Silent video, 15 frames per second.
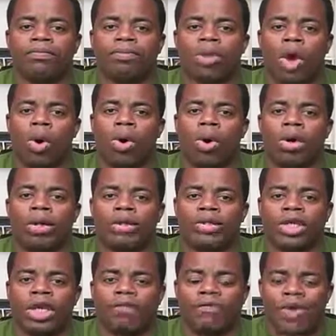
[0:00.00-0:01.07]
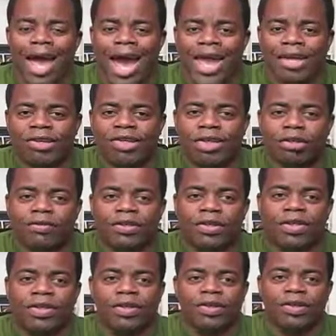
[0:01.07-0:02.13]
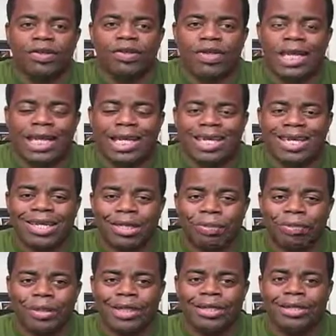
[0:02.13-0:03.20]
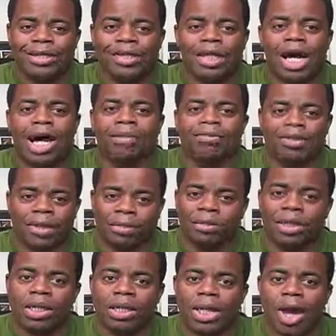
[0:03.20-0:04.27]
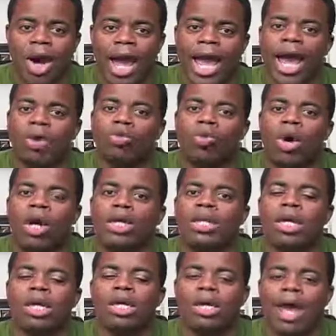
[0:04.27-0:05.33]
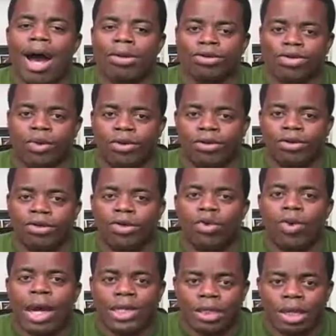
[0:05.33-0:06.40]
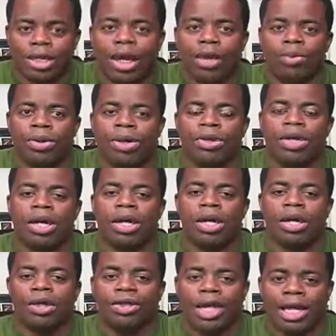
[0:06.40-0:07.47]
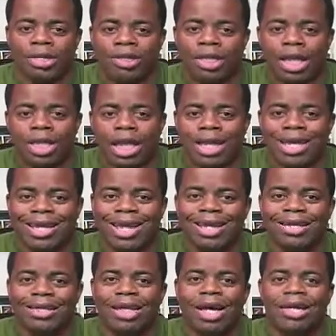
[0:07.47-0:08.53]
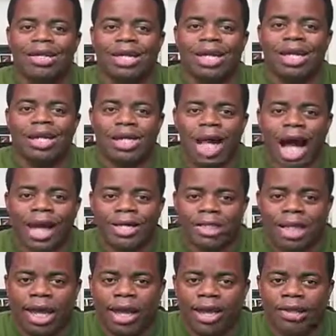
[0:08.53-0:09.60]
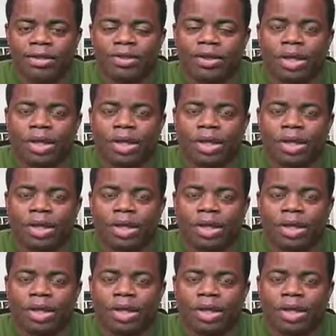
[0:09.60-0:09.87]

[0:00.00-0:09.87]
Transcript: or to give you added services since they didn't get it completed on time, something. Now, I had one outsourcer who I did that with. They said they could get it done in 9 days.